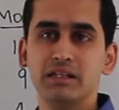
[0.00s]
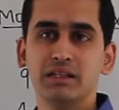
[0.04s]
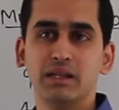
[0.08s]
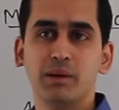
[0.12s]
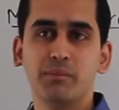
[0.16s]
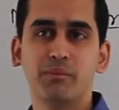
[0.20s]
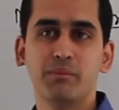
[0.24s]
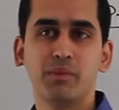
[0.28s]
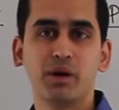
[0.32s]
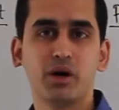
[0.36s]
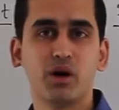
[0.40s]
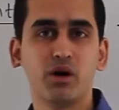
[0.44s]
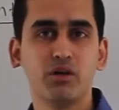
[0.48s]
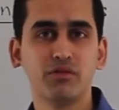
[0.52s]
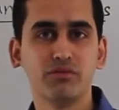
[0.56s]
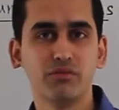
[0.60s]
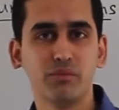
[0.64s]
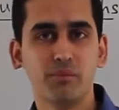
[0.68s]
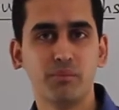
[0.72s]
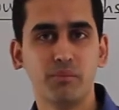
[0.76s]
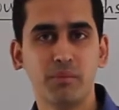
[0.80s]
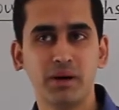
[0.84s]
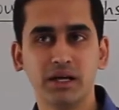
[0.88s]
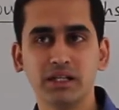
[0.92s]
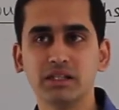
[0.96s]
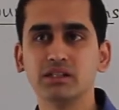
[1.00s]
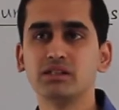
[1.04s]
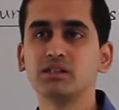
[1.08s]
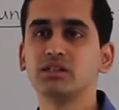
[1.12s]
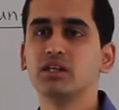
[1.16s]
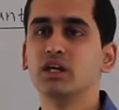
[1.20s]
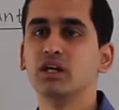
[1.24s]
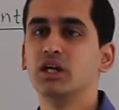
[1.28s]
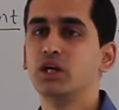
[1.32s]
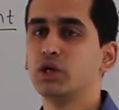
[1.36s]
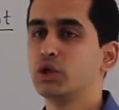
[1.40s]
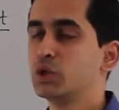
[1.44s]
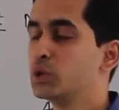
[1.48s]
number of months.
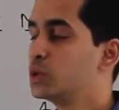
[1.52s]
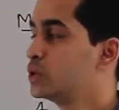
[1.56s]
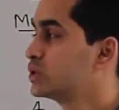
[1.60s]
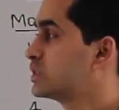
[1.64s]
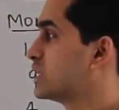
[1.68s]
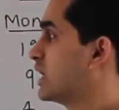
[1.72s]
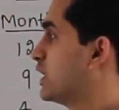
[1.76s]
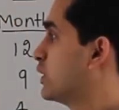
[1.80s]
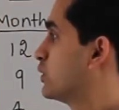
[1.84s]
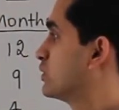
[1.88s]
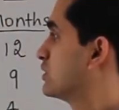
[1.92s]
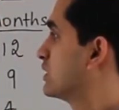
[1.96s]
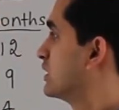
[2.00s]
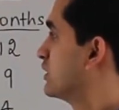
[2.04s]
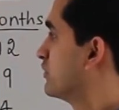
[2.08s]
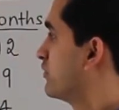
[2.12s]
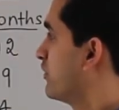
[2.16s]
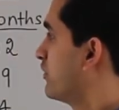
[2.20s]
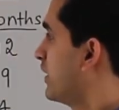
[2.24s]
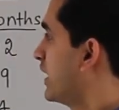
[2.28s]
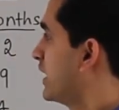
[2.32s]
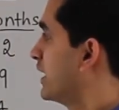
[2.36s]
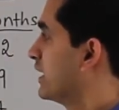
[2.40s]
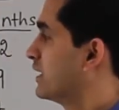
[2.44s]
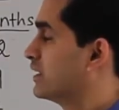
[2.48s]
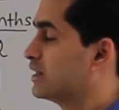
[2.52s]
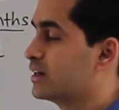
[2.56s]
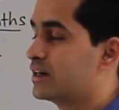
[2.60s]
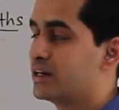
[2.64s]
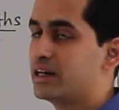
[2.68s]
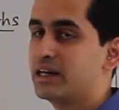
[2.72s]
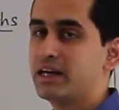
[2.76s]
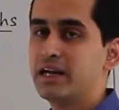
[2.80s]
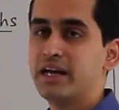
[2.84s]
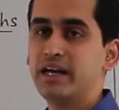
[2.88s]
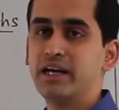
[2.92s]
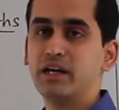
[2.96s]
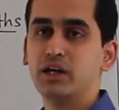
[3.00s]
2500
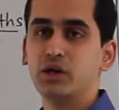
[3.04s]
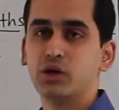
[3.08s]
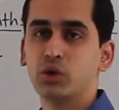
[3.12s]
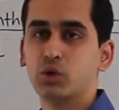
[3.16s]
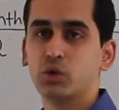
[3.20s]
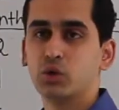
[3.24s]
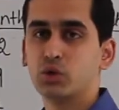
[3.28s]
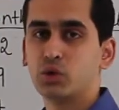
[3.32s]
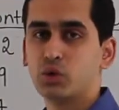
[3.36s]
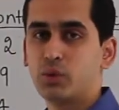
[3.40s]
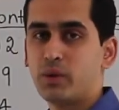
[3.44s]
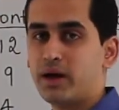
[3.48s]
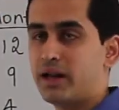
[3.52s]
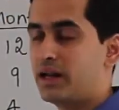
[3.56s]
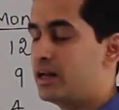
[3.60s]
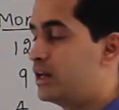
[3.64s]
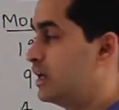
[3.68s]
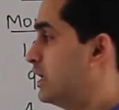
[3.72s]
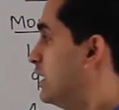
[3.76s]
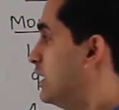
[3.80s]
into 12